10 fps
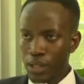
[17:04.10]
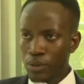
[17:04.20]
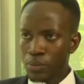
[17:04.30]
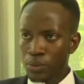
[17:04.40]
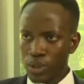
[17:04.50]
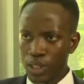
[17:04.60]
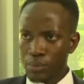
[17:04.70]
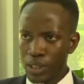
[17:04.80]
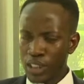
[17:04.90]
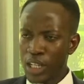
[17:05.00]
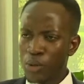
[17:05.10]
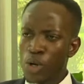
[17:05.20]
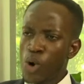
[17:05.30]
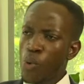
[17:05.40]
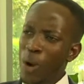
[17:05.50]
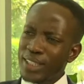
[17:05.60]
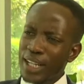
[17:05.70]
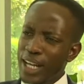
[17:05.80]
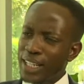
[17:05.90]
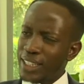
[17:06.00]
bankrupt or something. Now, what
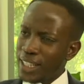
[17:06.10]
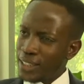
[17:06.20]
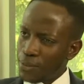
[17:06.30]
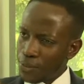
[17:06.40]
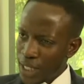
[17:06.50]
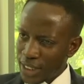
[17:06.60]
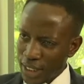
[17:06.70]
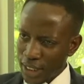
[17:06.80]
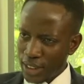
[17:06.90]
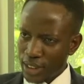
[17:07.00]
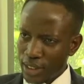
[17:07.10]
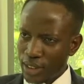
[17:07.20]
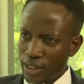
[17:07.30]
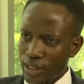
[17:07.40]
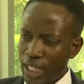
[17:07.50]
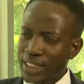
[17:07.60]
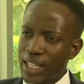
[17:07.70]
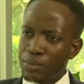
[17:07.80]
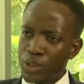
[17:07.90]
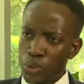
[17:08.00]
are the other factors that
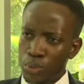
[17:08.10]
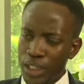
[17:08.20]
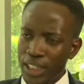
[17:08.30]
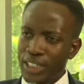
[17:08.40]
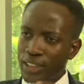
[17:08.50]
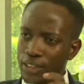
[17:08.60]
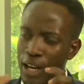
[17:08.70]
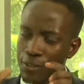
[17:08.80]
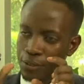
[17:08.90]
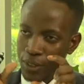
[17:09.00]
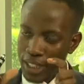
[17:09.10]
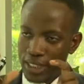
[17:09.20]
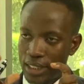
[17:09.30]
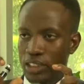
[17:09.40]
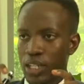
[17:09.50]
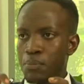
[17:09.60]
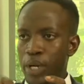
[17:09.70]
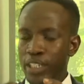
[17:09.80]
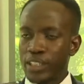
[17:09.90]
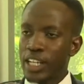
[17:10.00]
come into play that affect the share
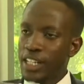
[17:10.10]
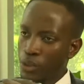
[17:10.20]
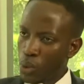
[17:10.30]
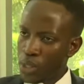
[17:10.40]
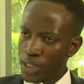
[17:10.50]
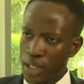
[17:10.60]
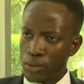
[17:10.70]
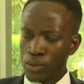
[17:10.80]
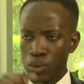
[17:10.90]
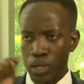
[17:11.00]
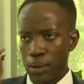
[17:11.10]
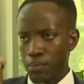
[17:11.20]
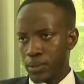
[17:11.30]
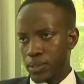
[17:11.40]
price, either going down or up?